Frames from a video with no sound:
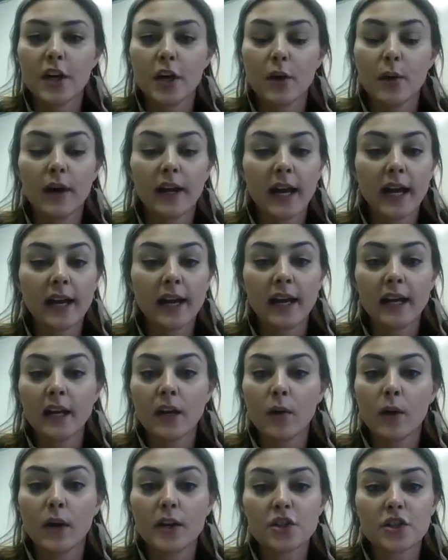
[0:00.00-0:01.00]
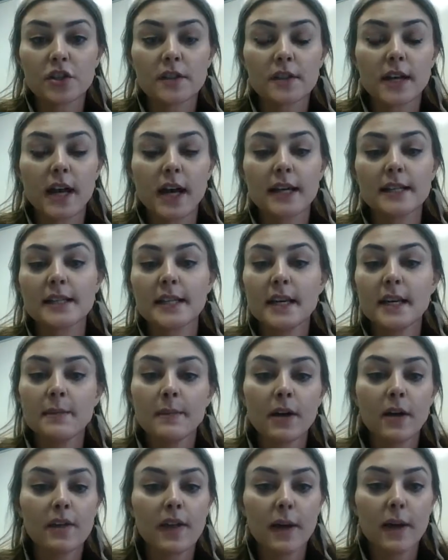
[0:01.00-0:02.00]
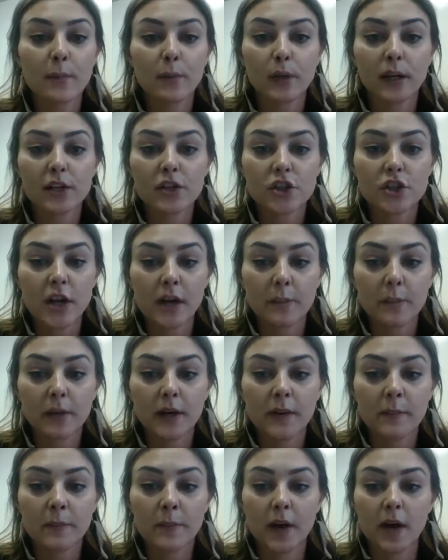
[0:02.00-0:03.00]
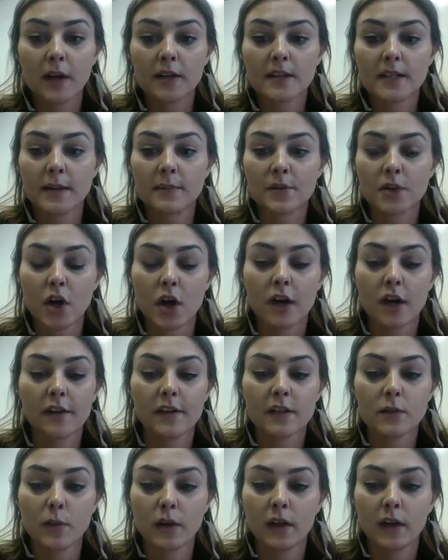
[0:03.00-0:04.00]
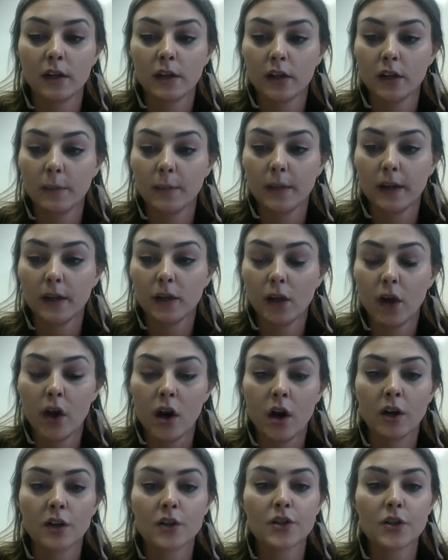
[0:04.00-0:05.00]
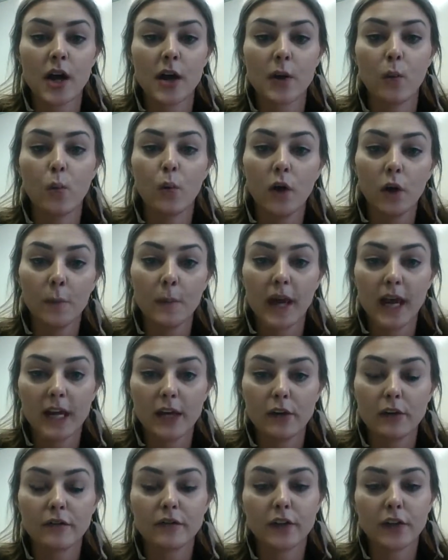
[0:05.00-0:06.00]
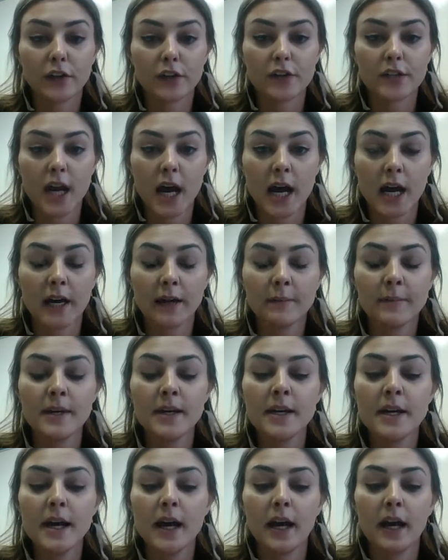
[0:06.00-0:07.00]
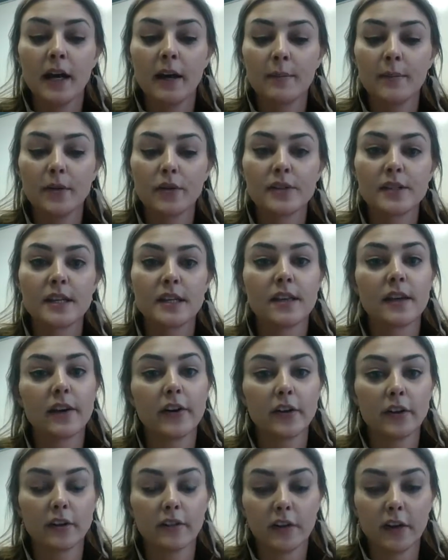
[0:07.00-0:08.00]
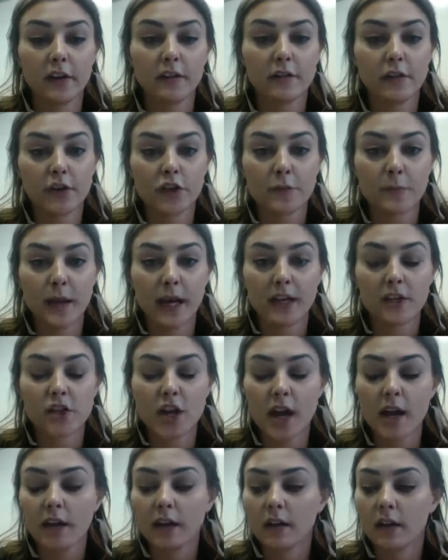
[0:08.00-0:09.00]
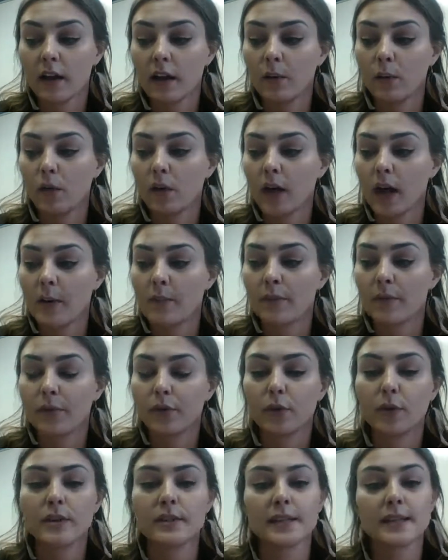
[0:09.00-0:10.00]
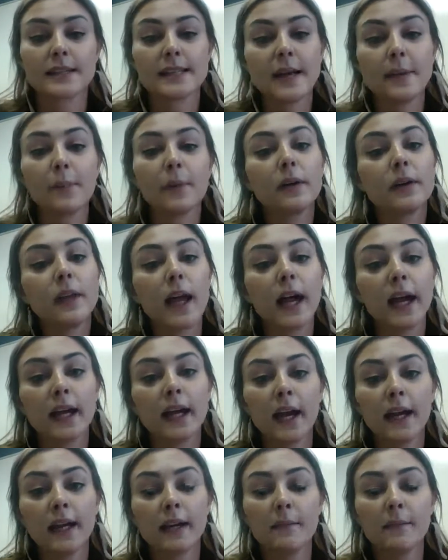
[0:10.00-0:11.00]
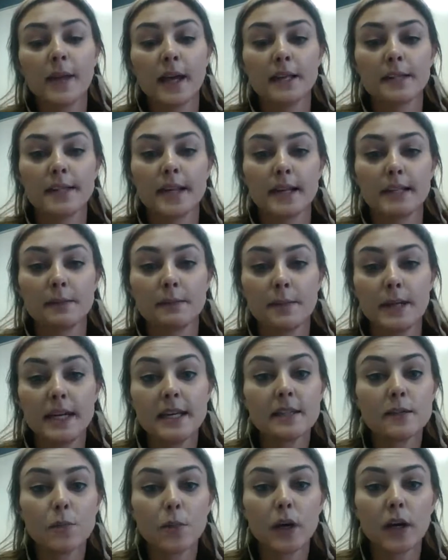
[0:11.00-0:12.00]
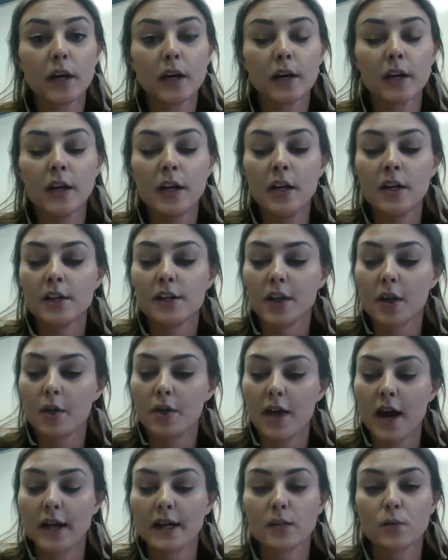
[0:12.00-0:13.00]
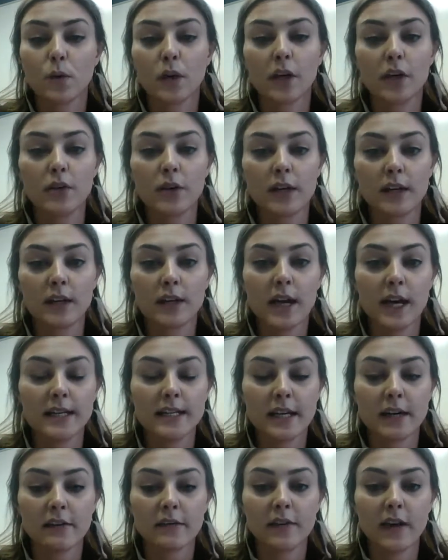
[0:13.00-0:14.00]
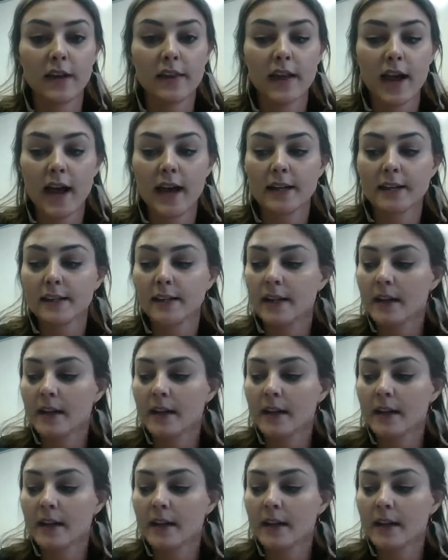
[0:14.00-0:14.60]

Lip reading: Okay. So again, any questions, guys, email that Price Chopper inbox. I'm sorry this went a little bit long, so I will pay you for your time. You'll see that on your very first paycheck. It will come through as a separate line item that says piecework. So that is where you can identify that.